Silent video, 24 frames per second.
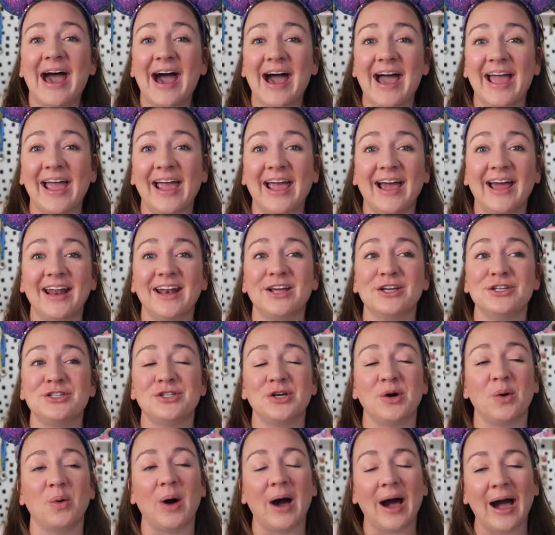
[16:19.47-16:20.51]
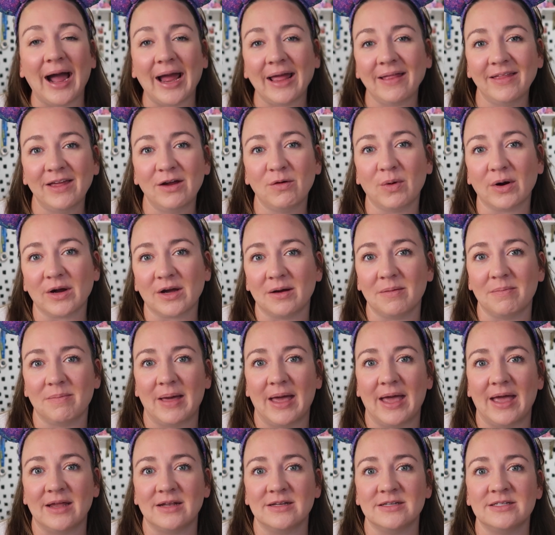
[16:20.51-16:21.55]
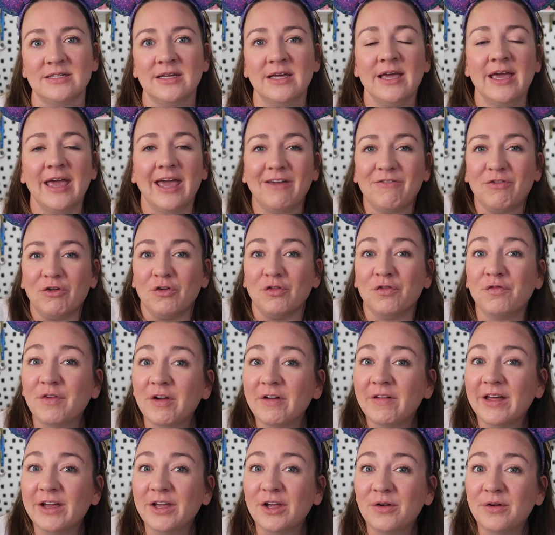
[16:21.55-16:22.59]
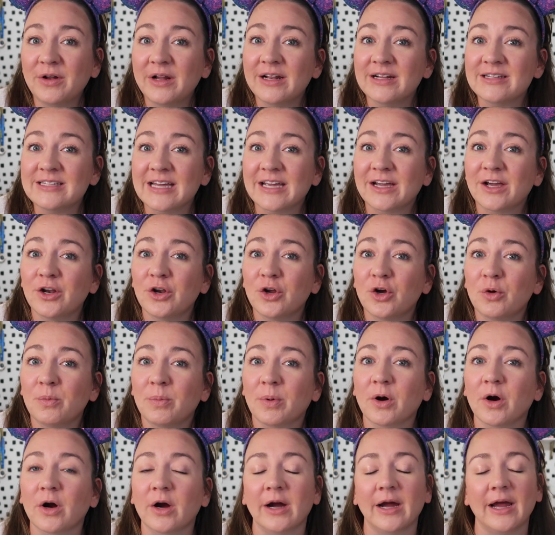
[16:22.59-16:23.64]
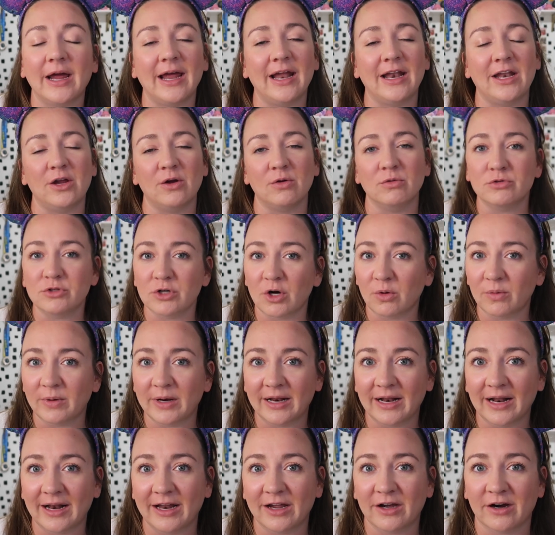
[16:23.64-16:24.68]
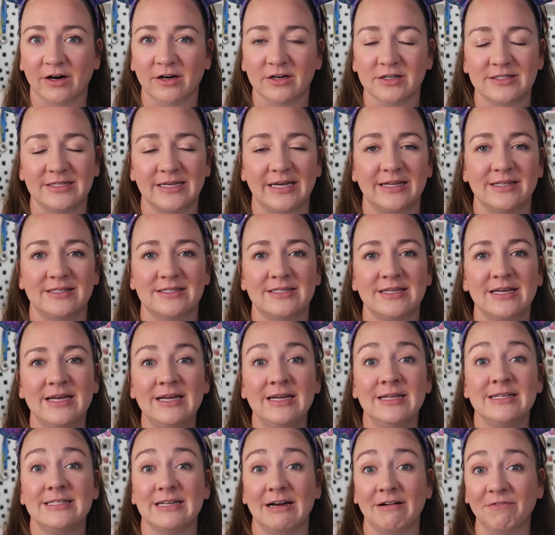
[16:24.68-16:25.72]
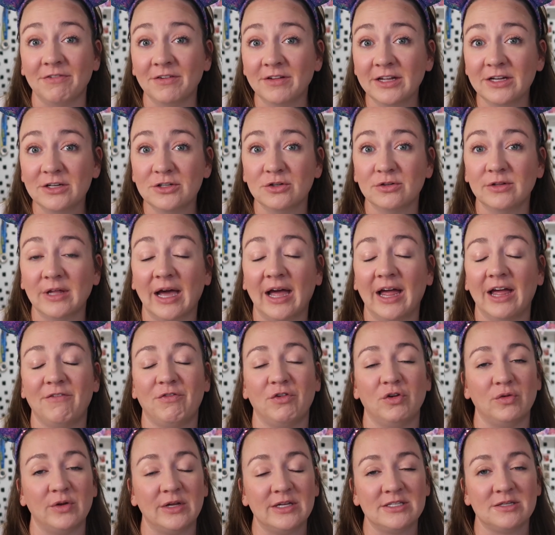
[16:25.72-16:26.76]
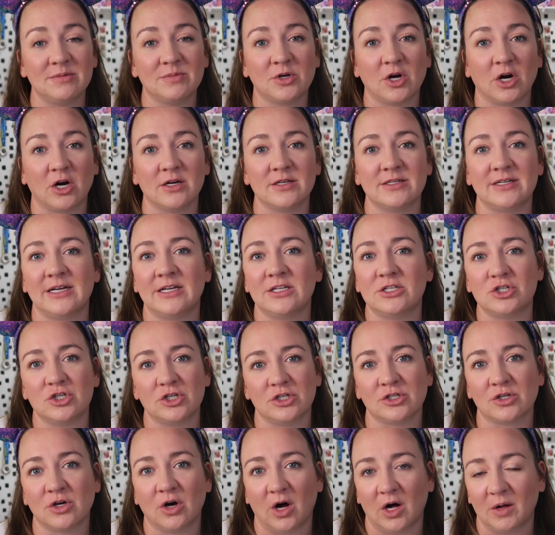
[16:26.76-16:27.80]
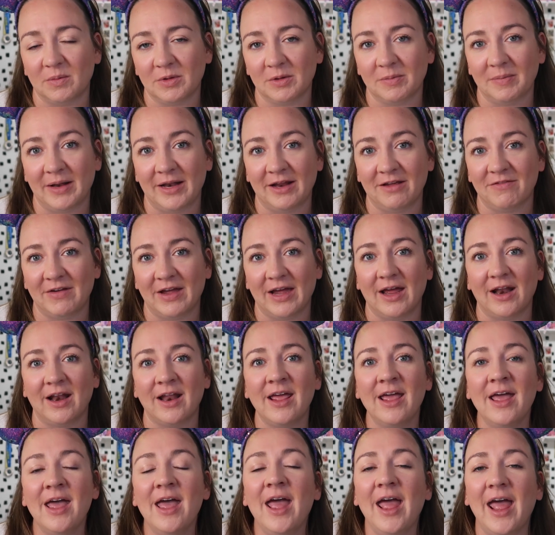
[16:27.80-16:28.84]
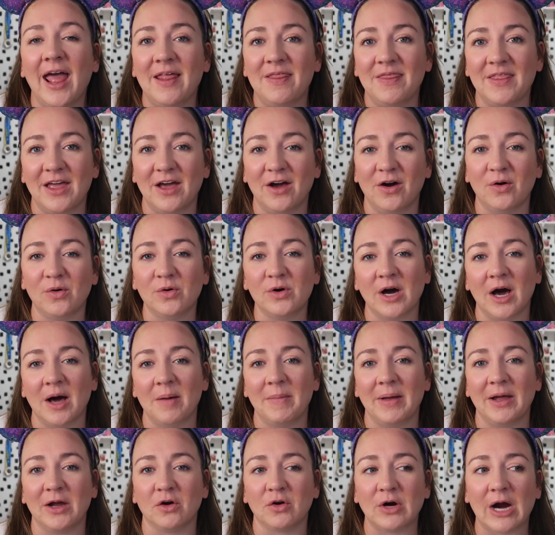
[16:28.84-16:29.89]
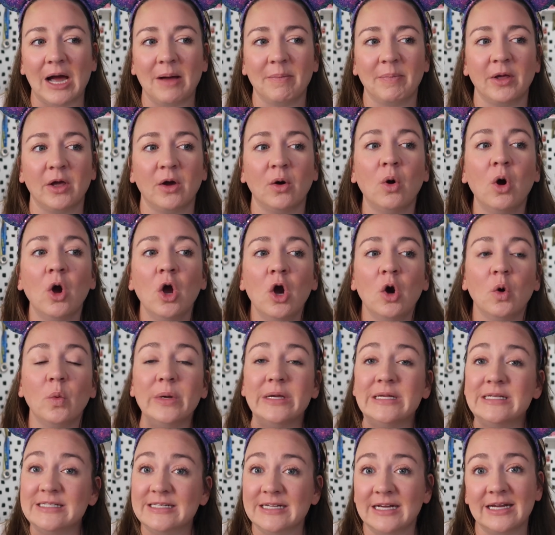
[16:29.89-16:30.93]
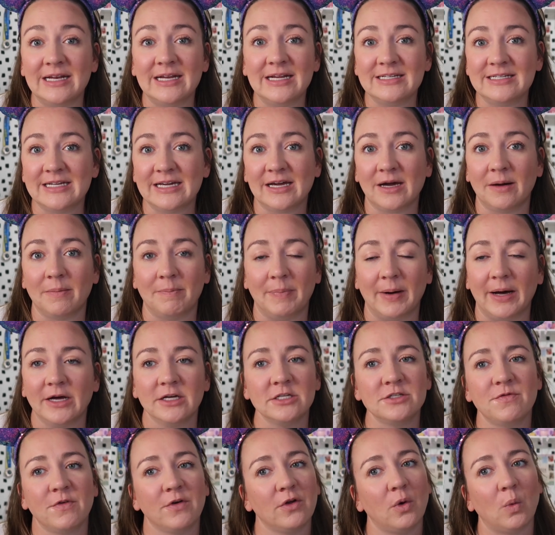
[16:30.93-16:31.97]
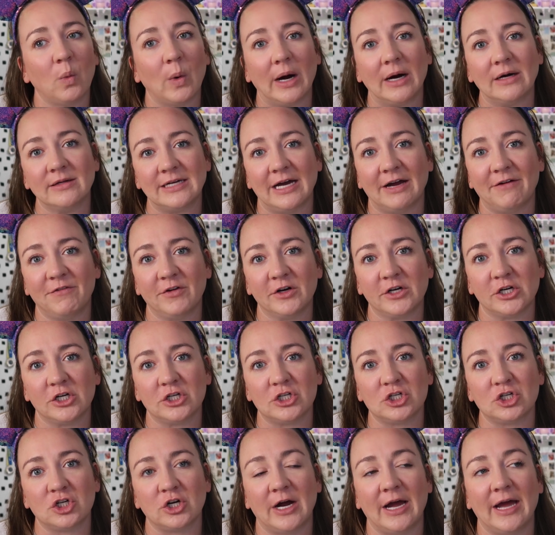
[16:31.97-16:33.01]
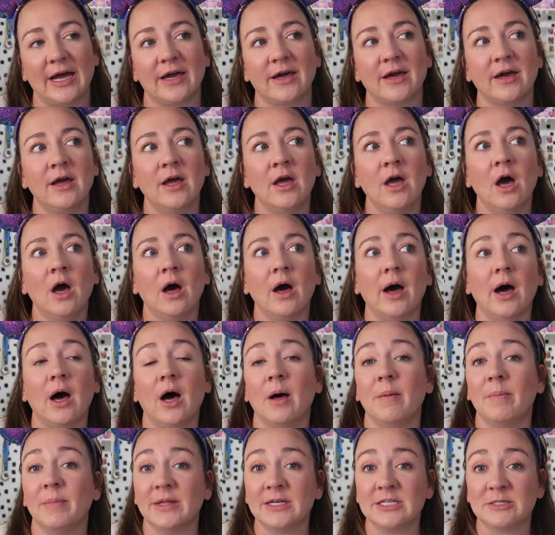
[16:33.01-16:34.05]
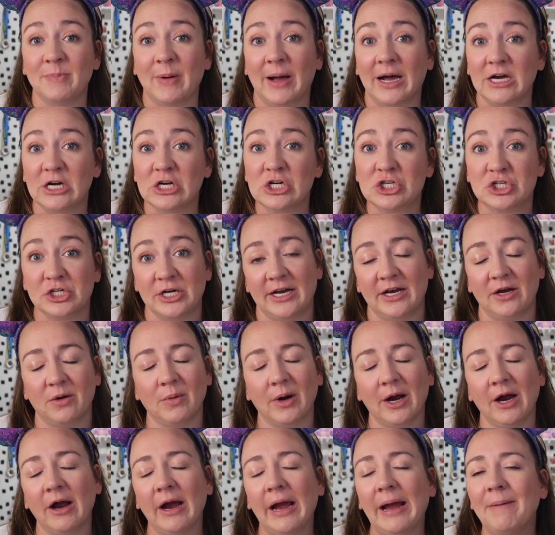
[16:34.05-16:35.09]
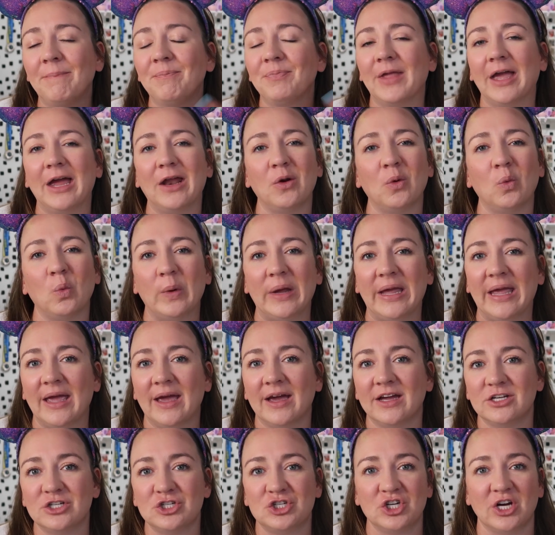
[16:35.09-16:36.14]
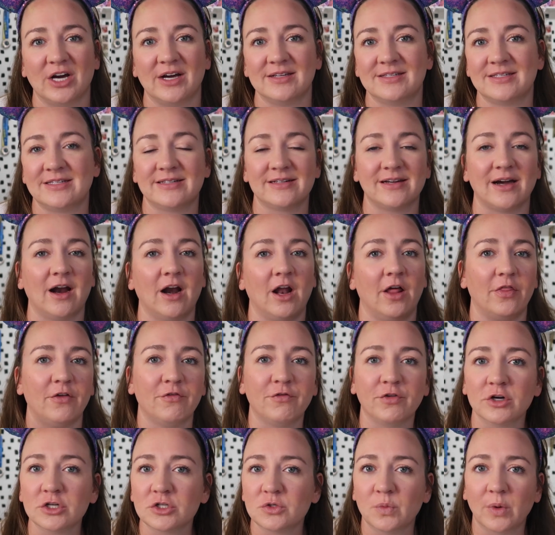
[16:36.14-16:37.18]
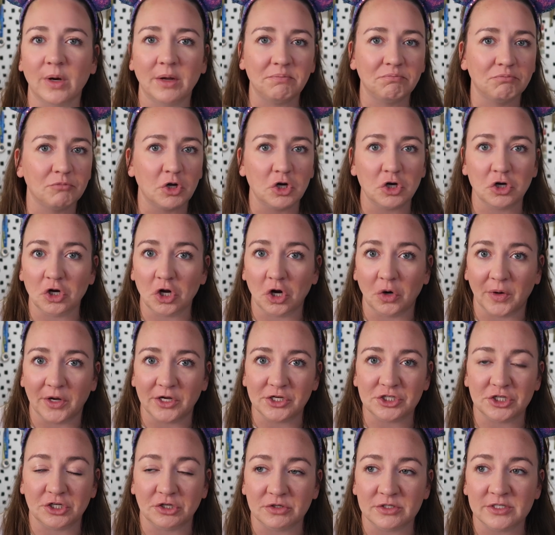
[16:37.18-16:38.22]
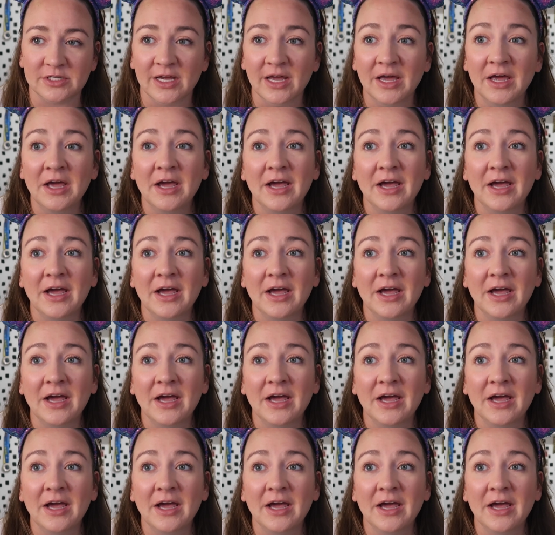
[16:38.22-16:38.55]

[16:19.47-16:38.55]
And so highly recommend, if you feel like you need to take an Uber and you don't need any car seats, definitely do that. If you need some car seats, just call up the minivan and they'll come and grab you. We did take a bus for the Wild Africa Trek this past January, and we just got on the first one, no issues.